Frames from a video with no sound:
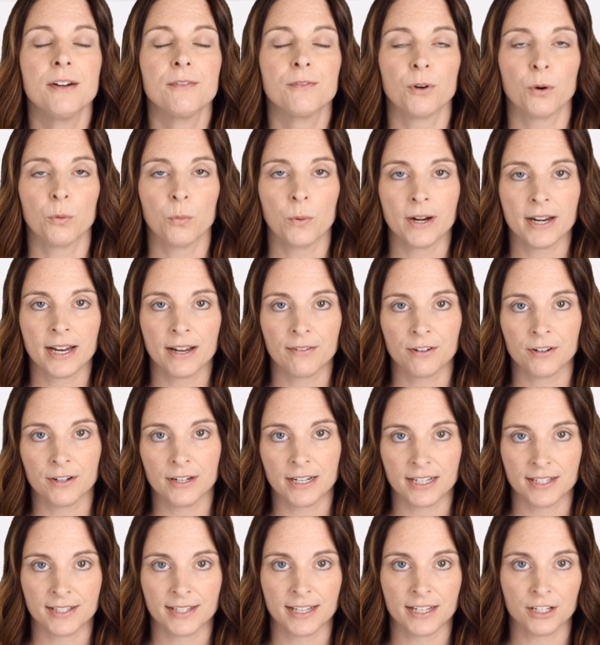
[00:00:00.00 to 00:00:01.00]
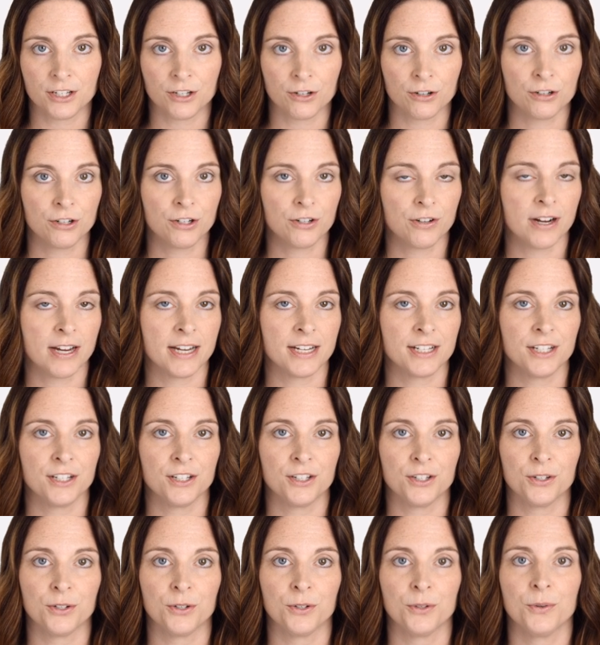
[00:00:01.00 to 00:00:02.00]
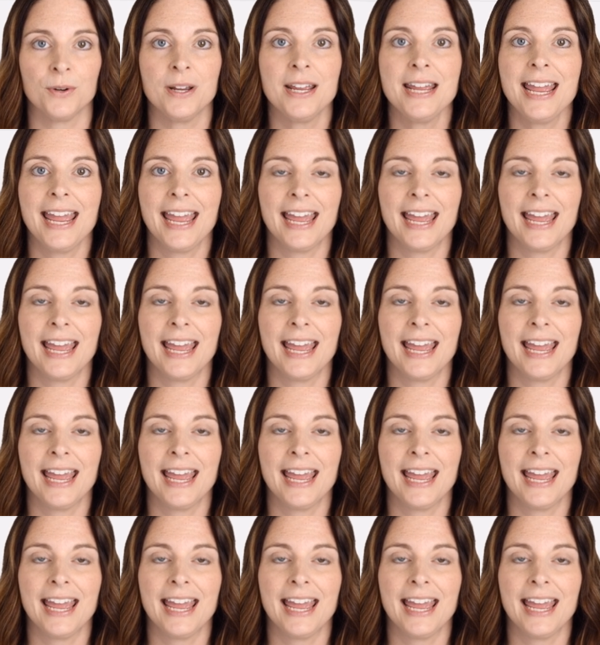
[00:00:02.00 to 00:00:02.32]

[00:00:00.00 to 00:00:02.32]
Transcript: for whatever it is that you're trying to do.